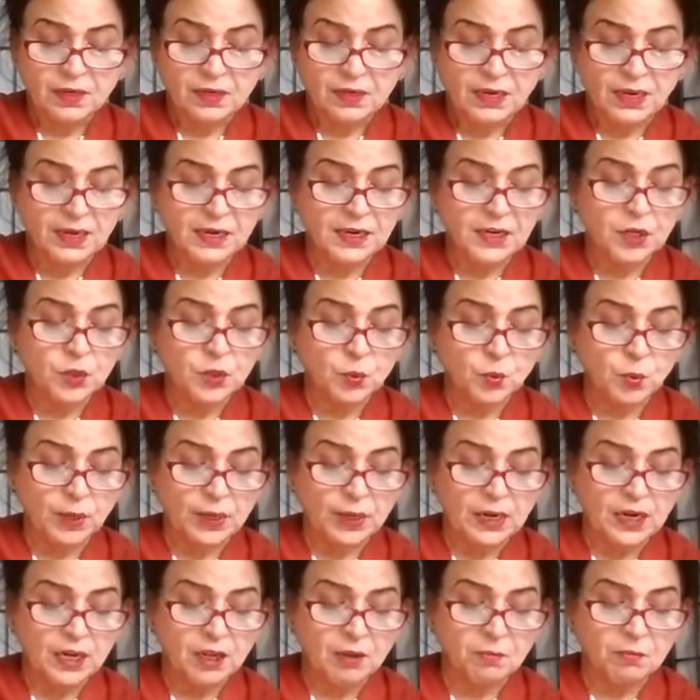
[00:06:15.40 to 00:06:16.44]
Take it
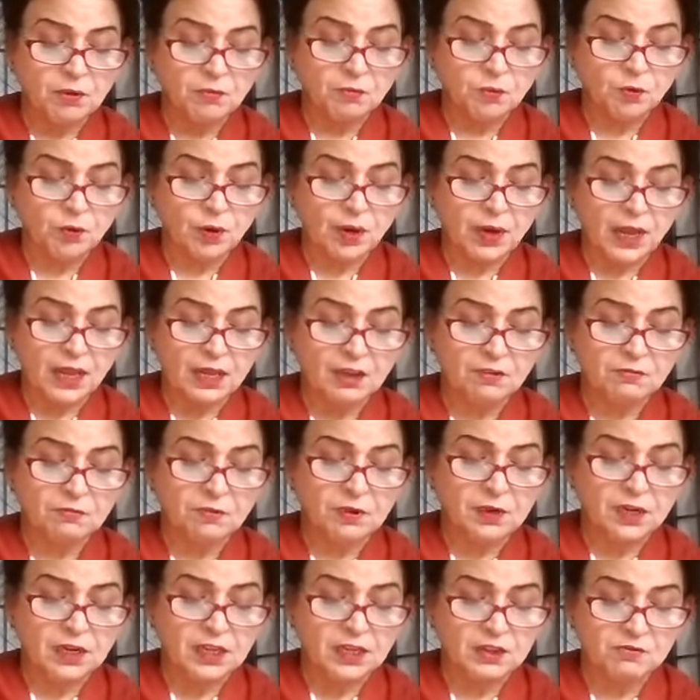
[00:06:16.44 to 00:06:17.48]
quickly before life
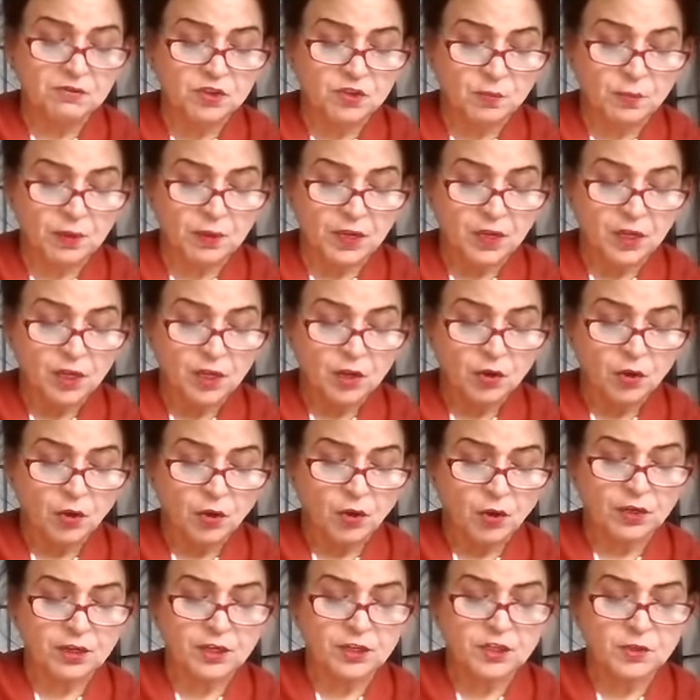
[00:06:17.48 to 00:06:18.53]
leaves me,
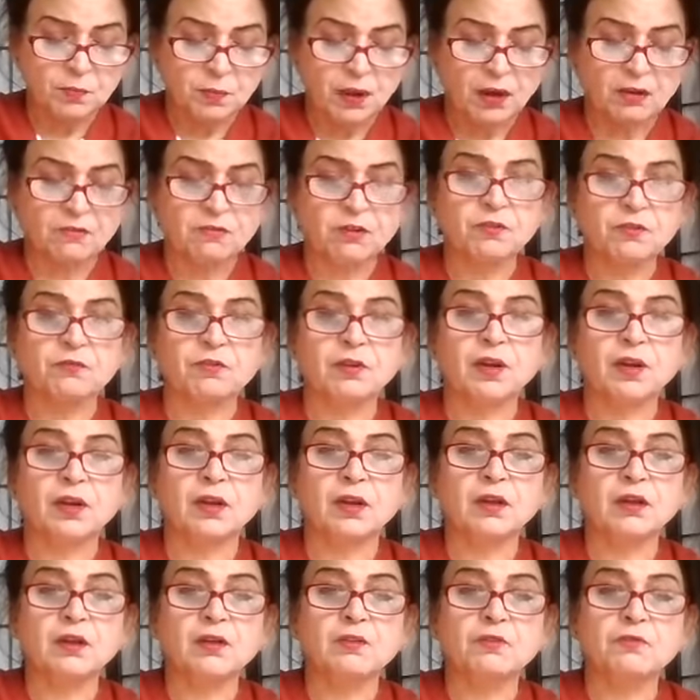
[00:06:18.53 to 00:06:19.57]
or its power
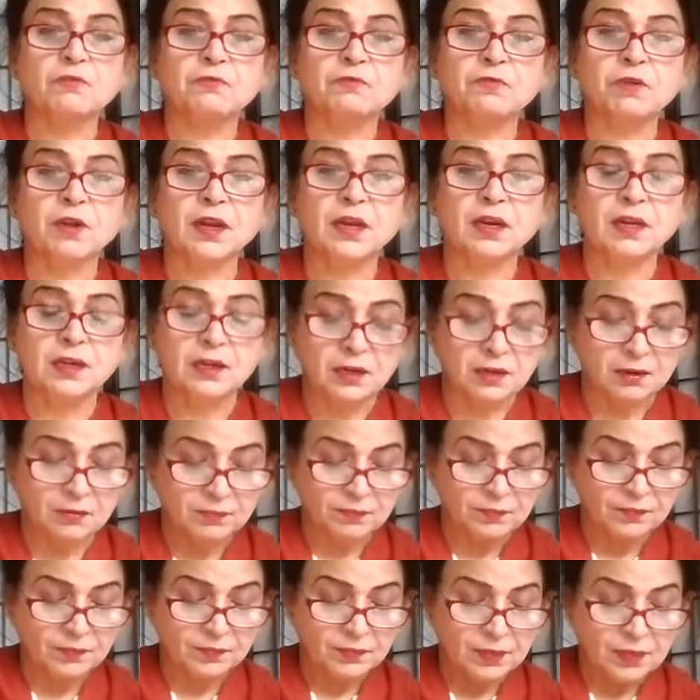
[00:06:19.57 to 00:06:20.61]
will fade.
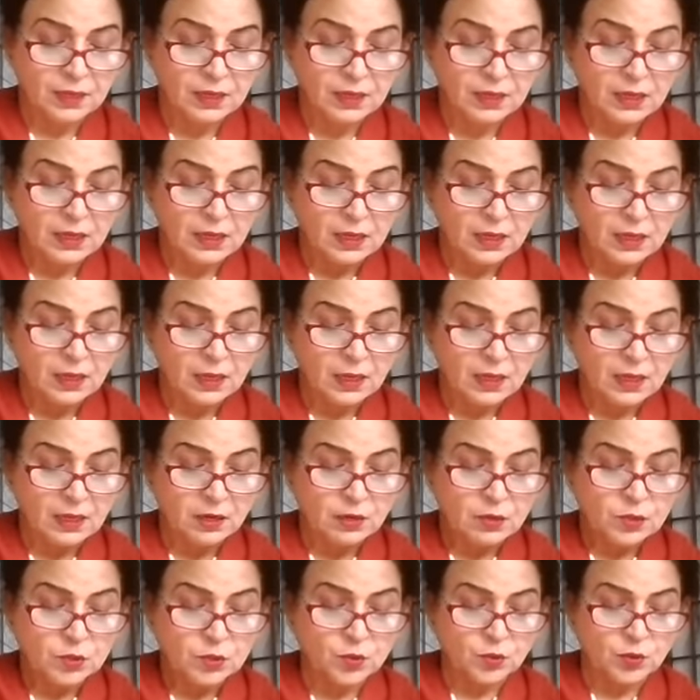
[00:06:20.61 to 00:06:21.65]

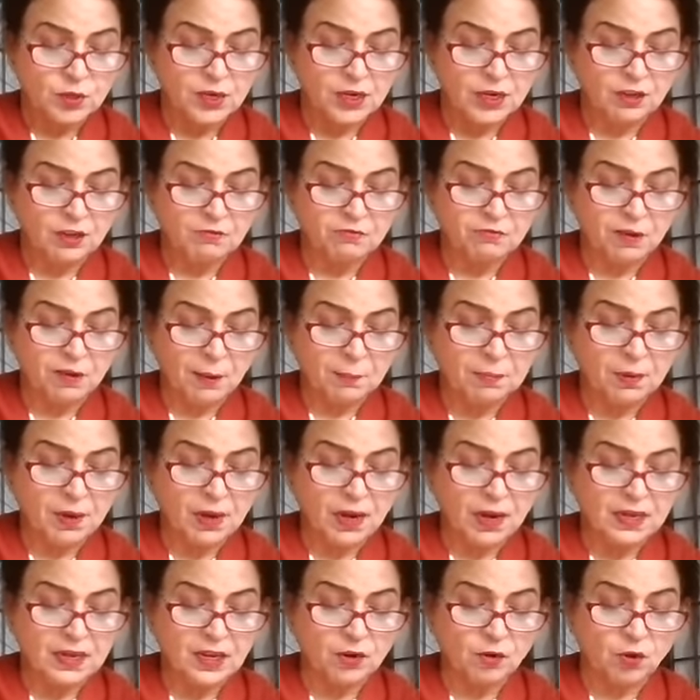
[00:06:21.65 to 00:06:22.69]
Sugriv wept
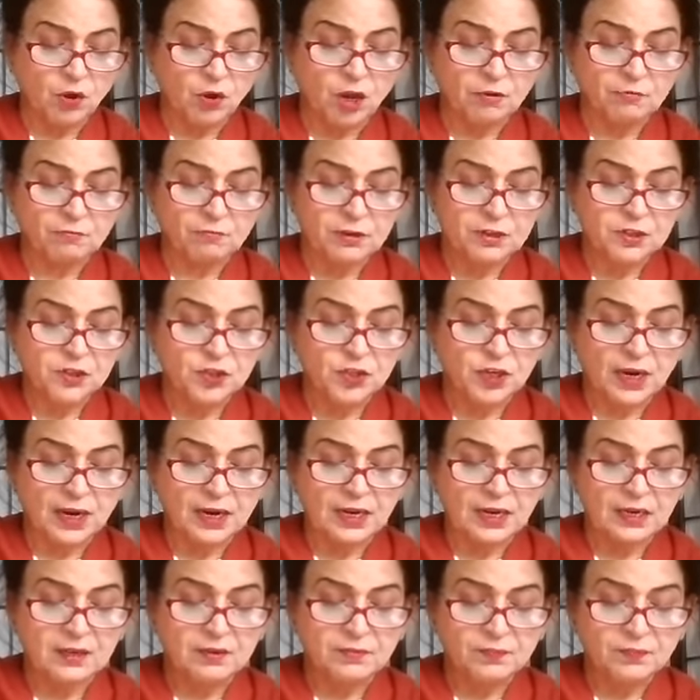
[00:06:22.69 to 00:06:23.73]
like an orphan
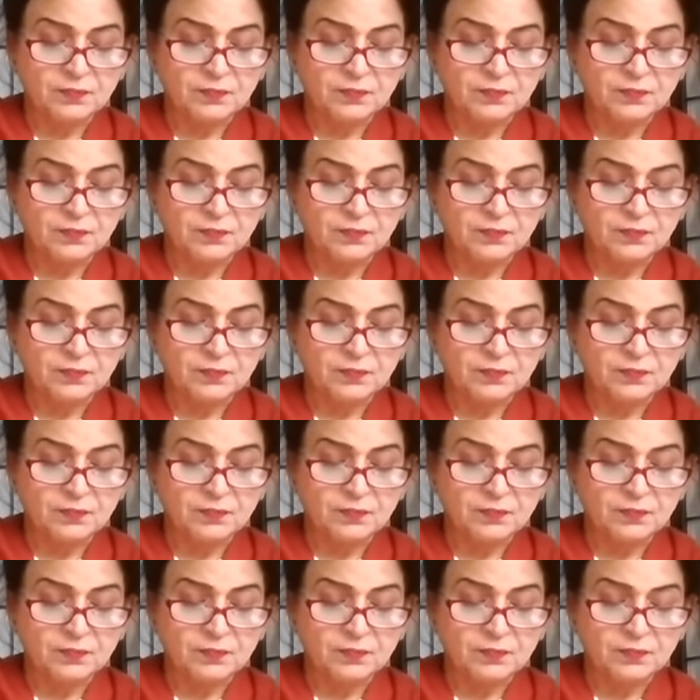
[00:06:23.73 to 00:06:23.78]
child.